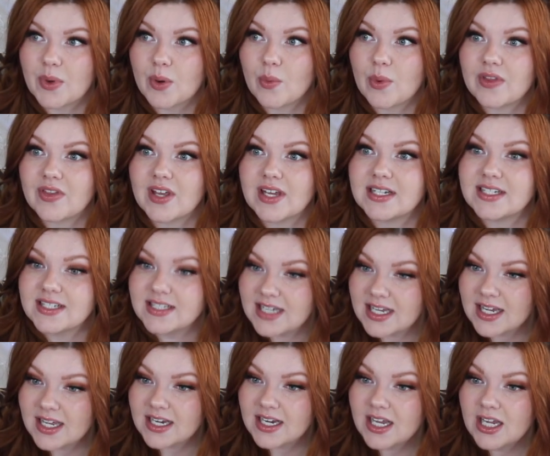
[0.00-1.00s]
But when they
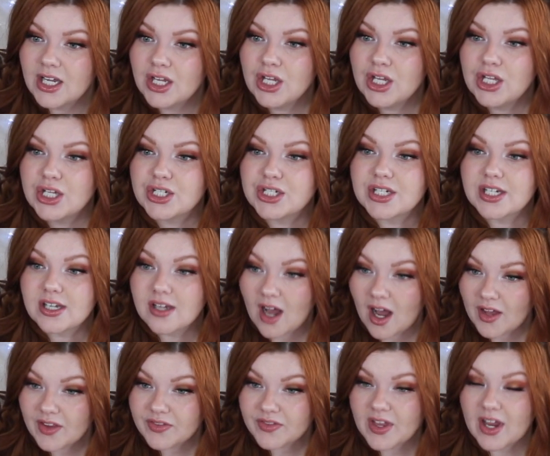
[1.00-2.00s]
did, she
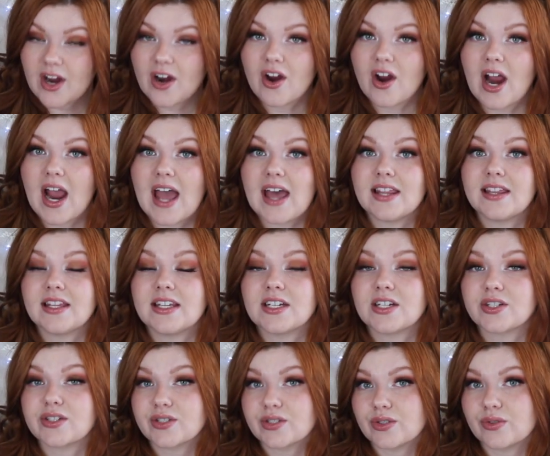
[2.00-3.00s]
got there and
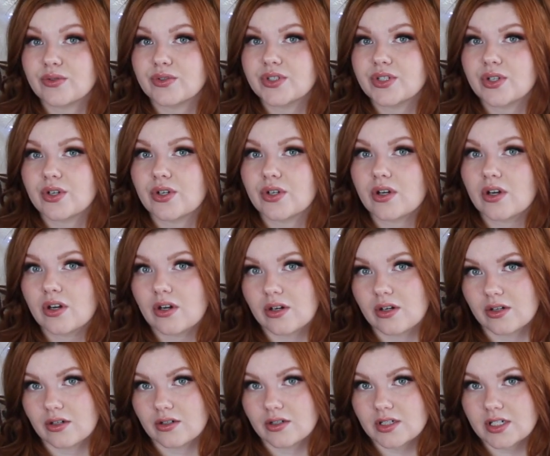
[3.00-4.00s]
the assault
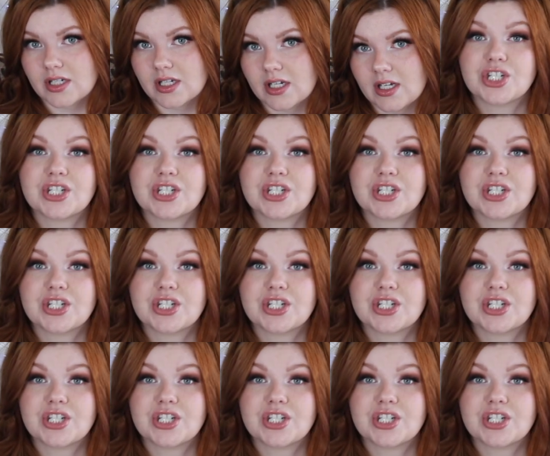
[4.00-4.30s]
occurred.